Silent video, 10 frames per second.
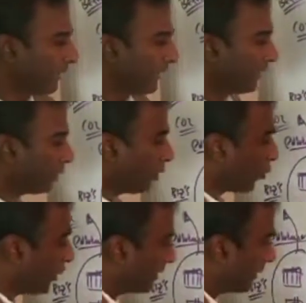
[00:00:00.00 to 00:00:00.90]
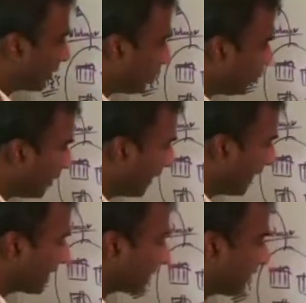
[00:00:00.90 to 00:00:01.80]
And what the
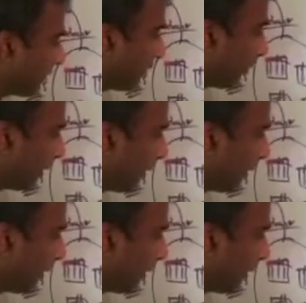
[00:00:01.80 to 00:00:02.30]
U.S., if you